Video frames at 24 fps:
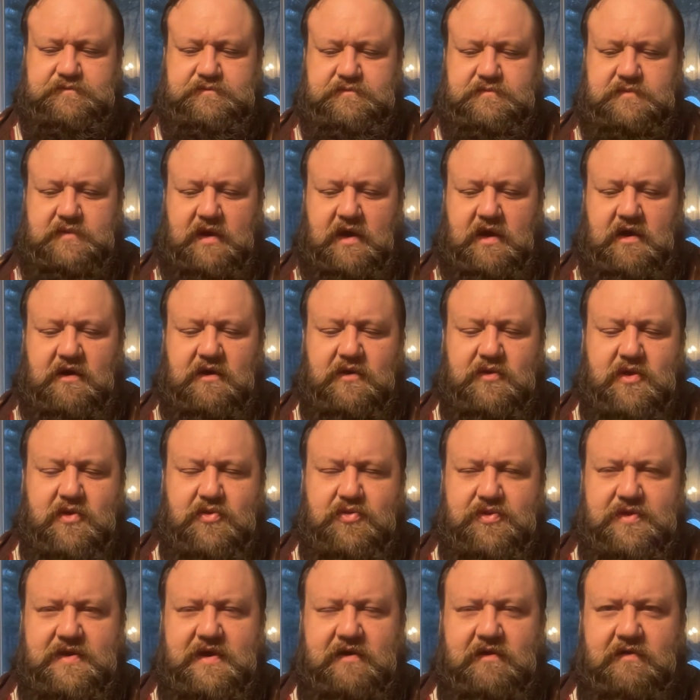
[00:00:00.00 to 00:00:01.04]

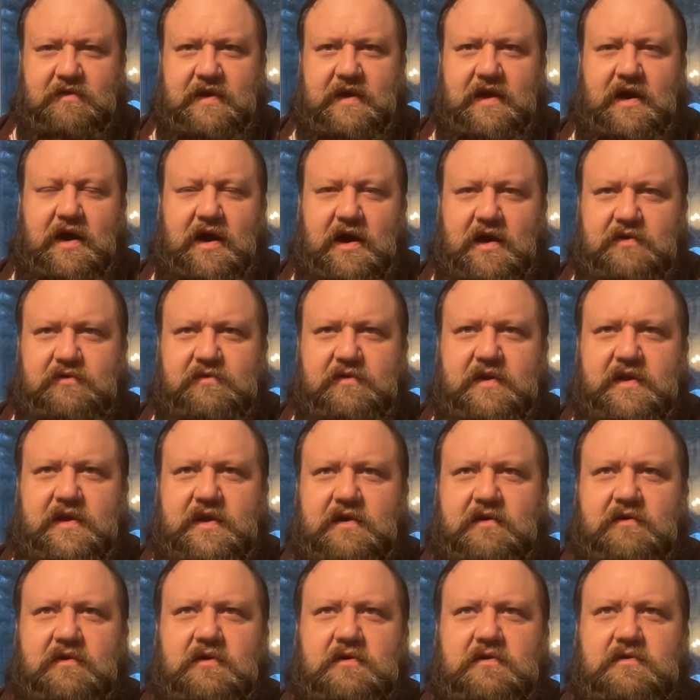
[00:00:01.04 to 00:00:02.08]
it's nearly
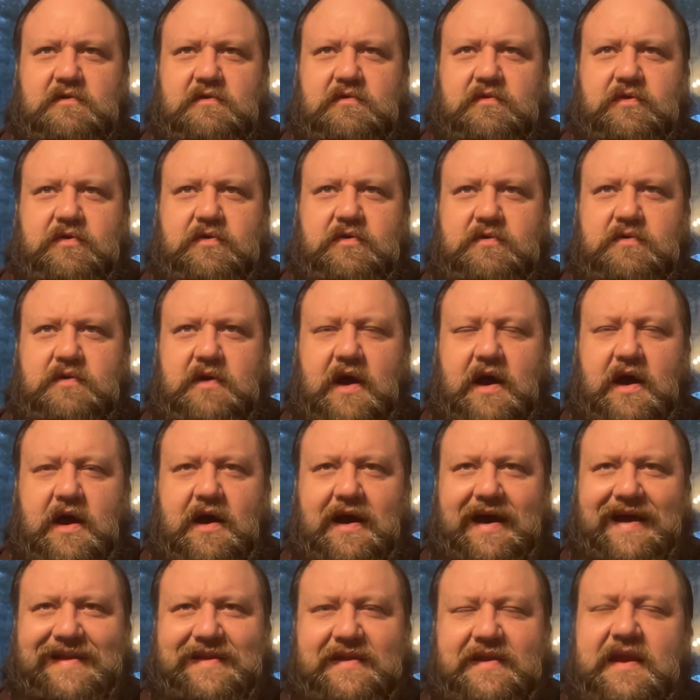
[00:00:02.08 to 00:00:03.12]
100-year-old
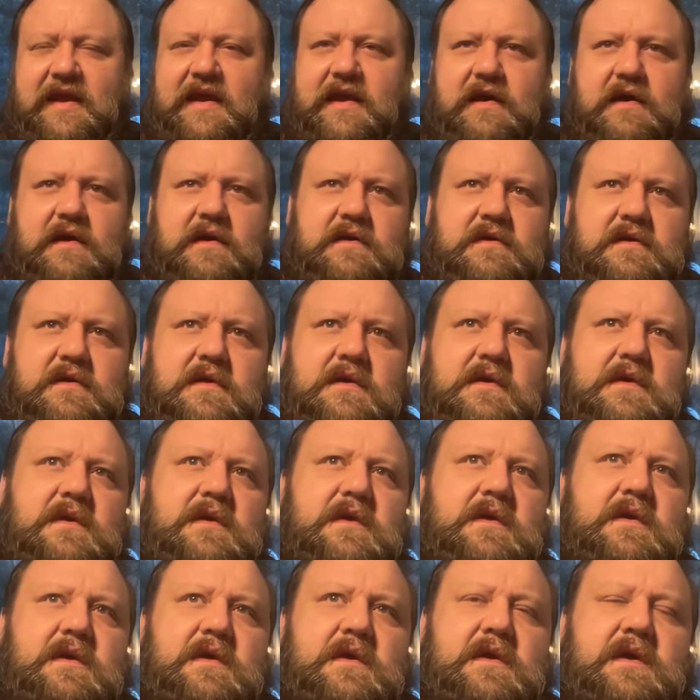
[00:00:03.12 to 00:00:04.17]
idea.
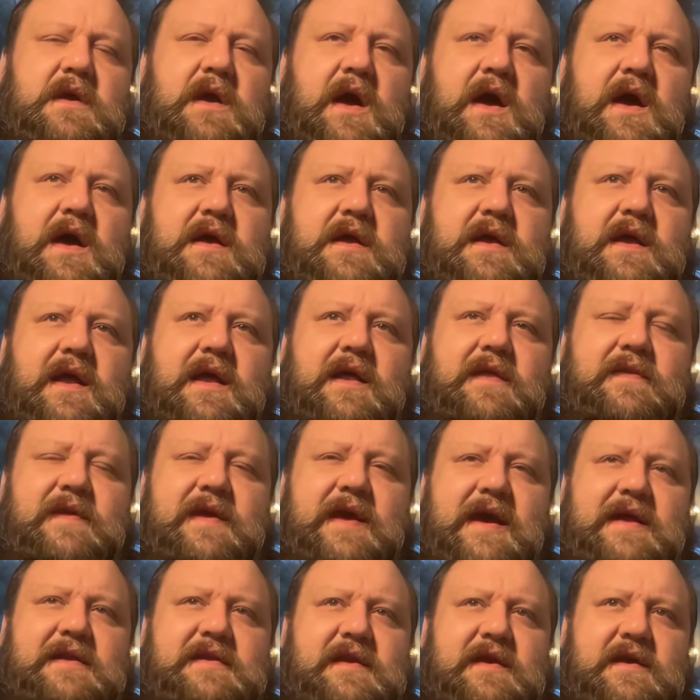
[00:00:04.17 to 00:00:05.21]
And the
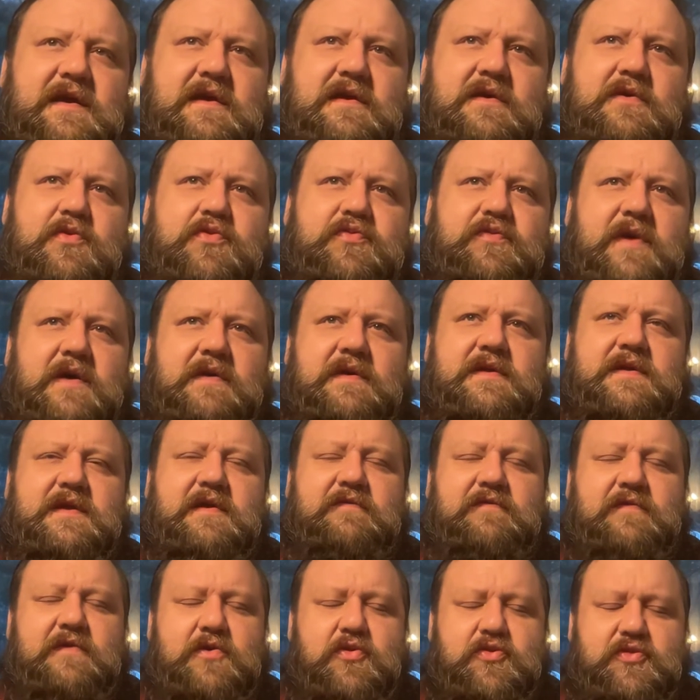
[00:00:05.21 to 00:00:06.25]
idea is
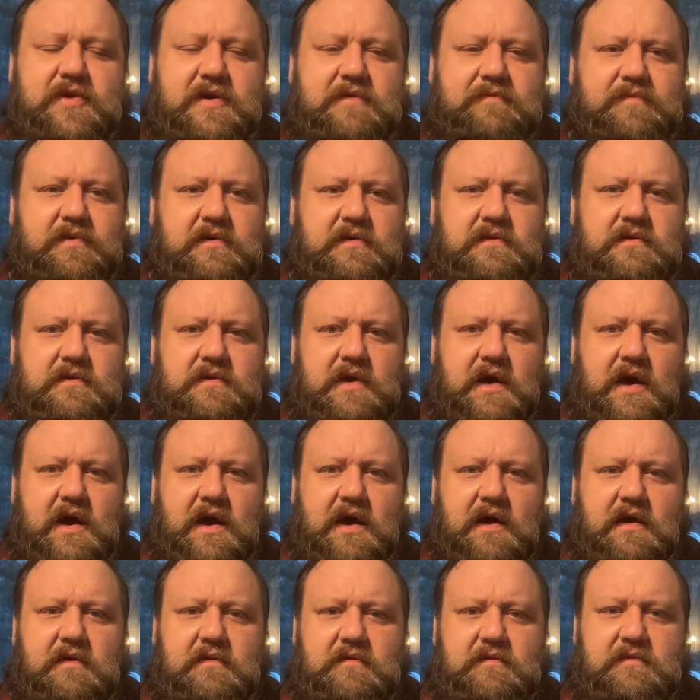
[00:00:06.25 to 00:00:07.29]
relatively simple.
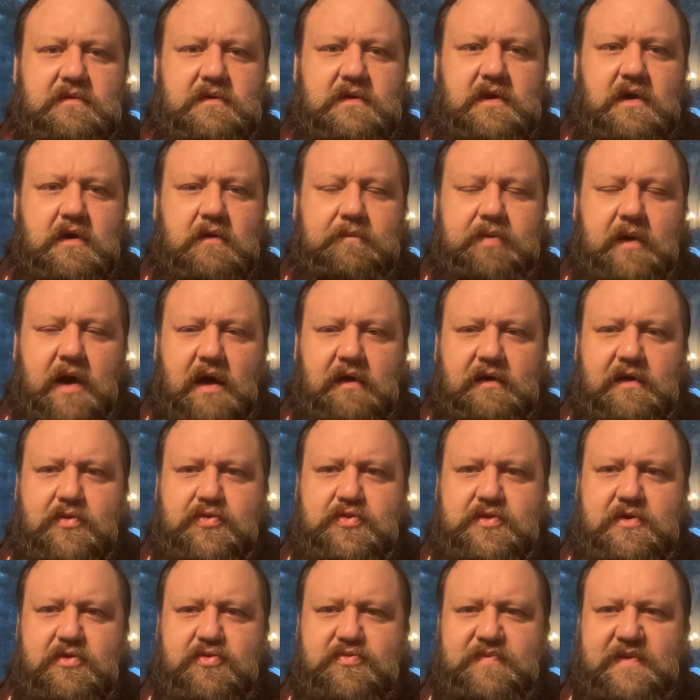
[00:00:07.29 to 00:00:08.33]

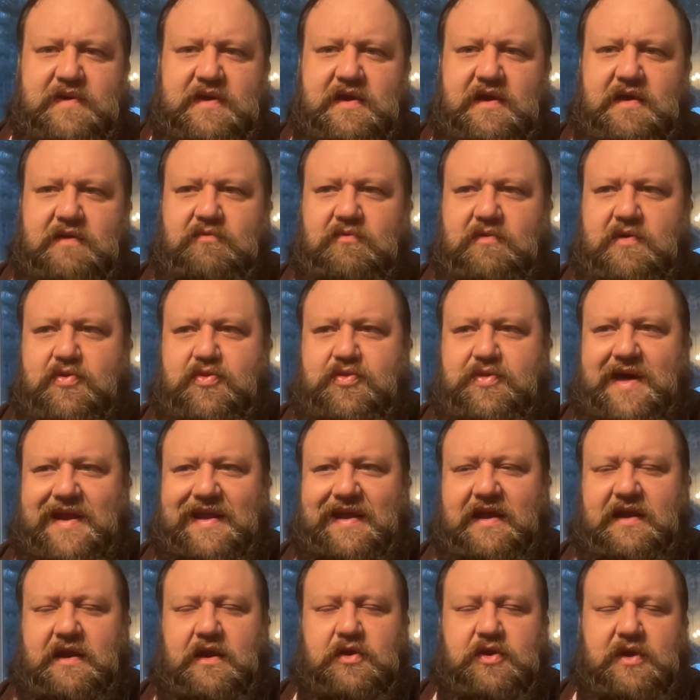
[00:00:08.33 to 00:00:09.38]
Policies begin with
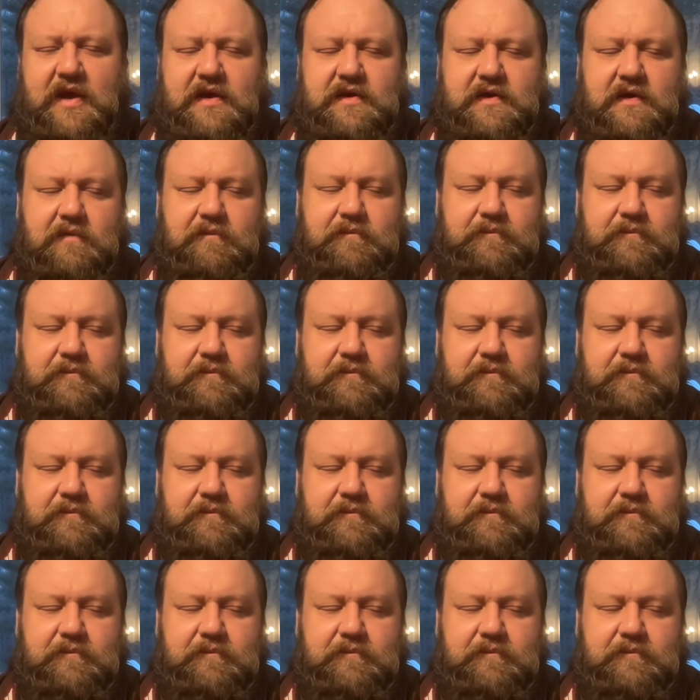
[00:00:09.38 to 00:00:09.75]
setting an agenda.